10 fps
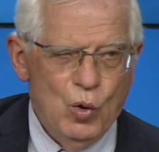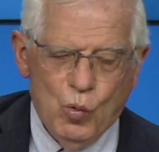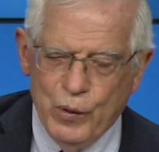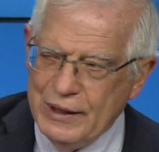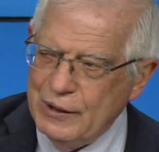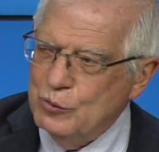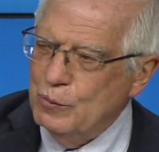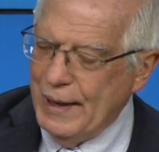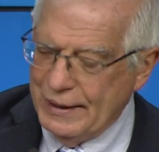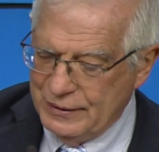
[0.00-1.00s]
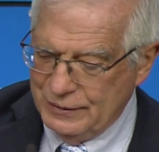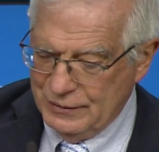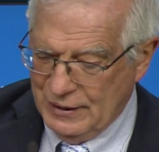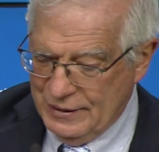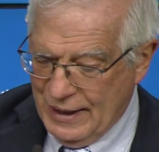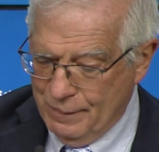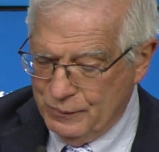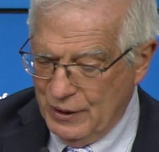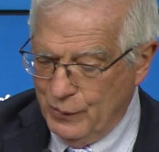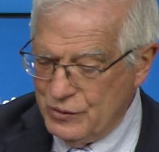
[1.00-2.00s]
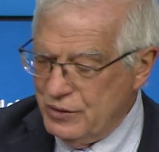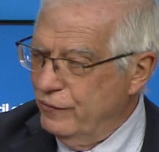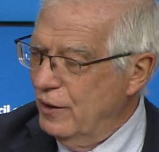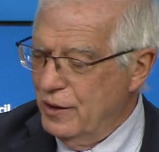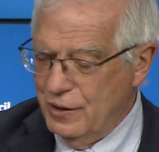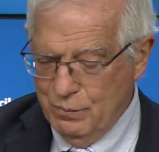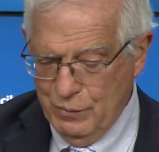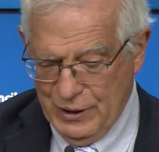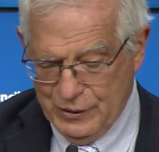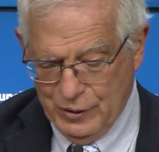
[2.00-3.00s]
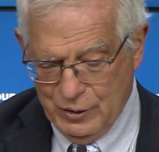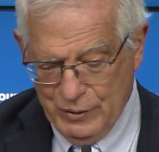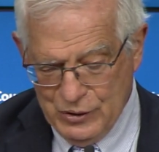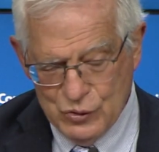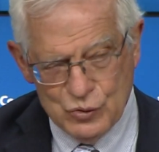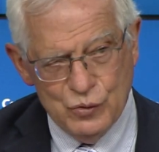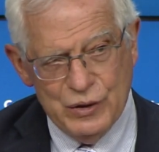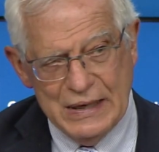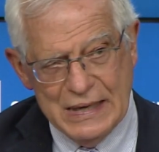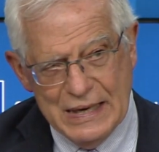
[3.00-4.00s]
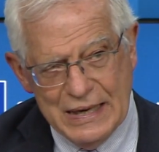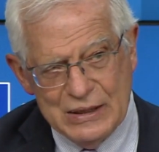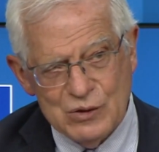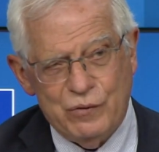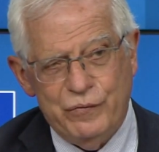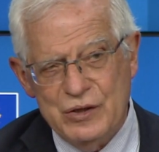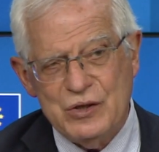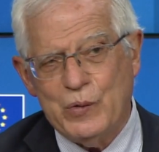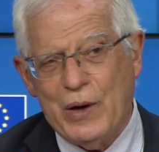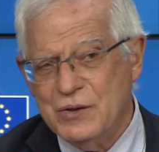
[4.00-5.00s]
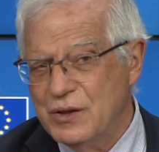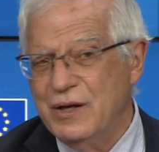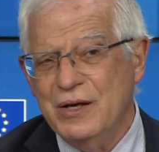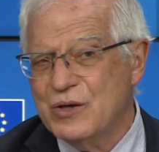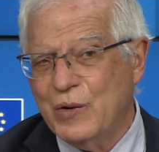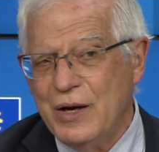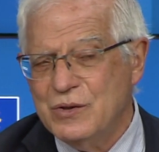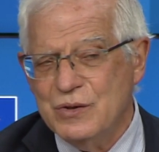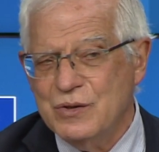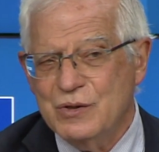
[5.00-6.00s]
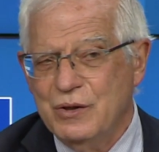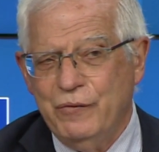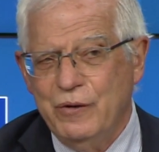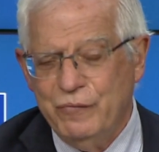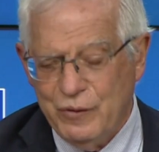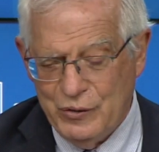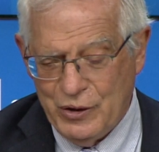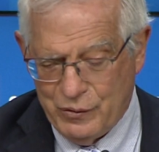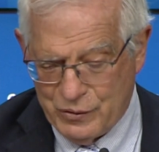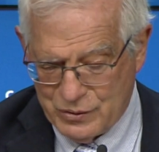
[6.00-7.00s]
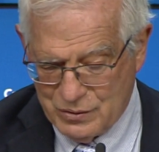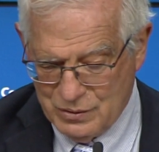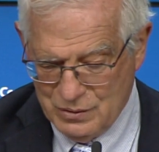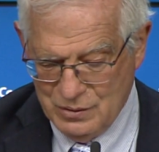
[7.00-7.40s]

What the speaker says: We need to better adapt our civilian and military missions to the needs of each crisis, and each crisis is different from the others.